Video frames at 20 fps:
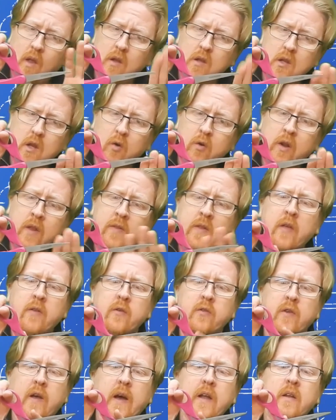load on the
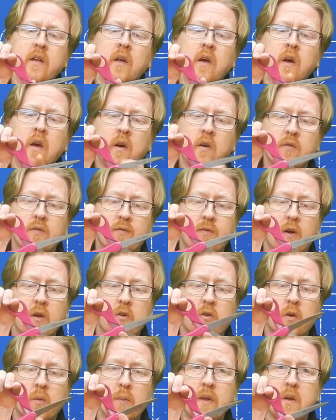other side,
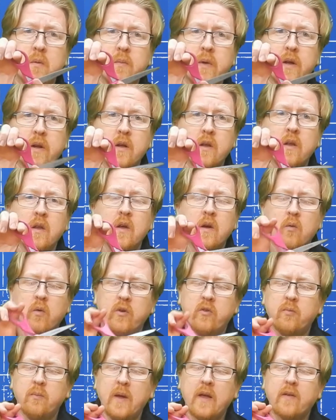fulcrum in the middle,
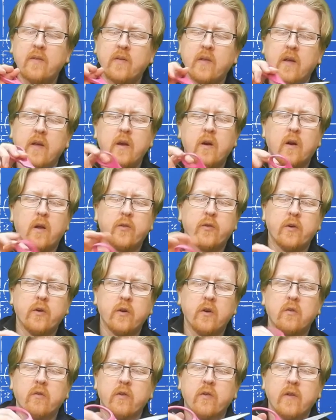which makes, here I'll turn
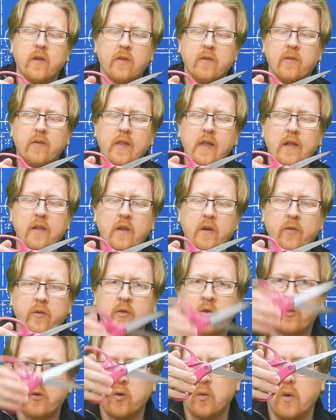it over so you can see that little
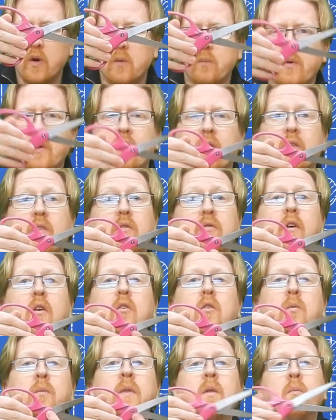screw where it pivots,
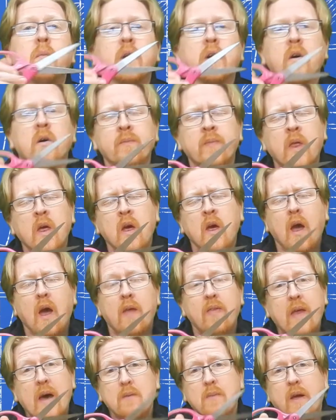fulcrum in the middle,
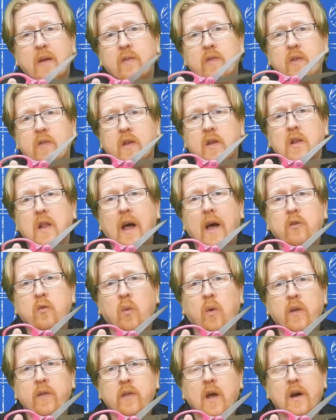and that makes this a Class
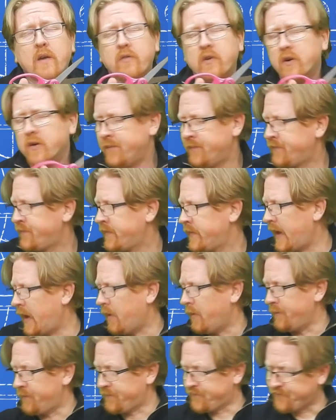1 lever.
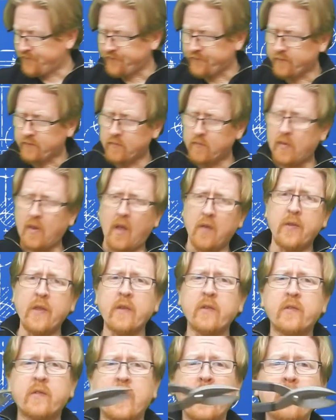Now,
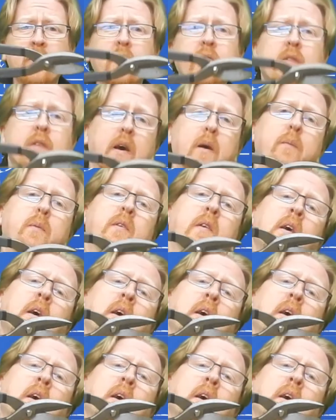these tin snips